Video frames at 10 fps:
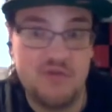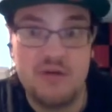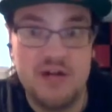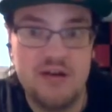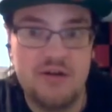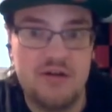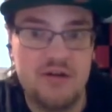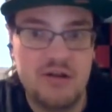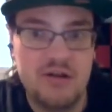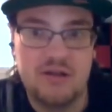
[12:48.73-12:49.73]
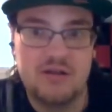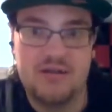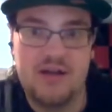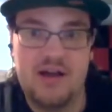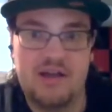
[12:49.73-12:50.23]
O'Neill,
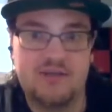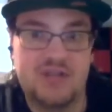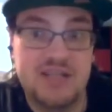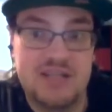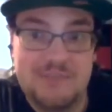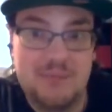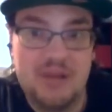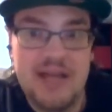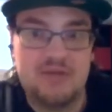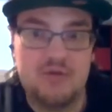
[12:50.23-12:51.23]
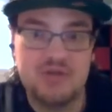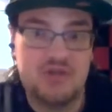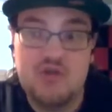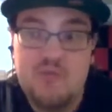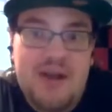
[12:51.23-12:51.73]
Jason Blake, those
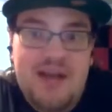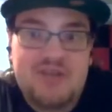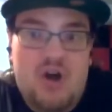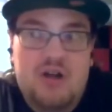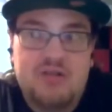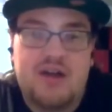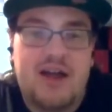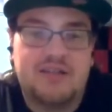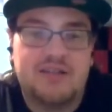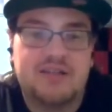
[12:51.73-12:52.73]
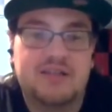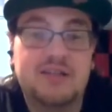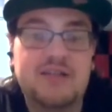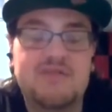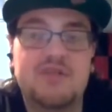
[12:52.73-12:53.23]
stupid ass contracts. Like the
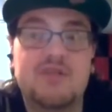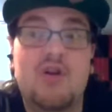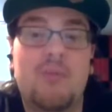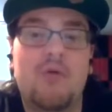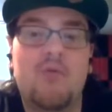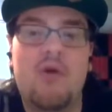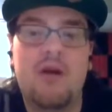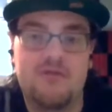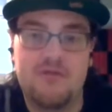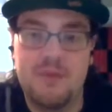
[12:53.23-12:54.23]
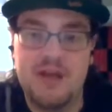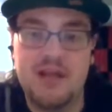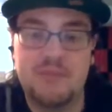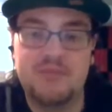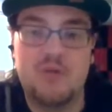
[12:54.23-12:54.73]
Leafs are number one for
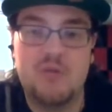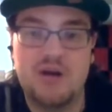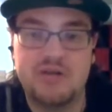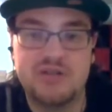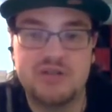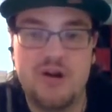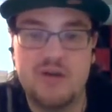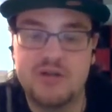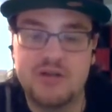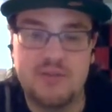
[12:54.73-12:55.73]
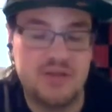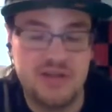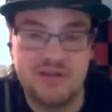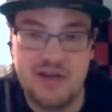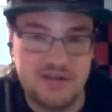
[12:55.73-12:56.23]
picking up someone else's garbage. I'm not
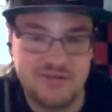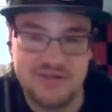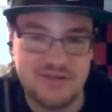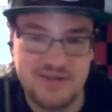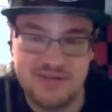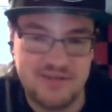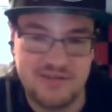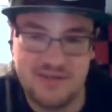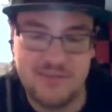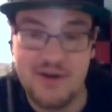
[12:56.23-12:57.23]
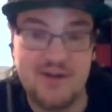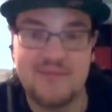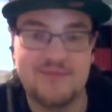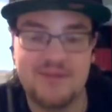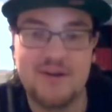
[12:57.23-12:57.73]
saying Anderson, comparing
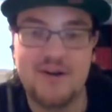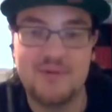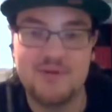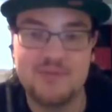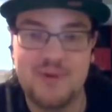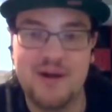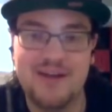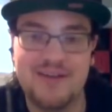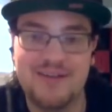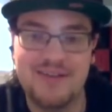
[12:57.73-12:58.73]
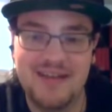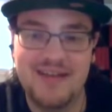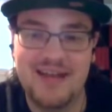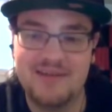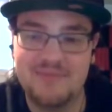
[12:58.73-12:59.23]
him to the garbage, but like,
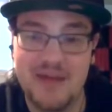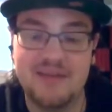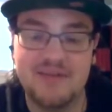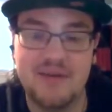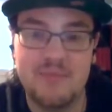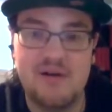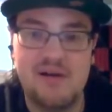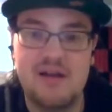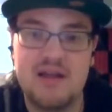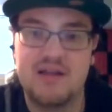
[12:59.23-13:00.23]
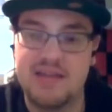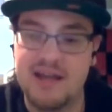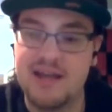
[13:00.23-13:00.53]
and paying them. Okay.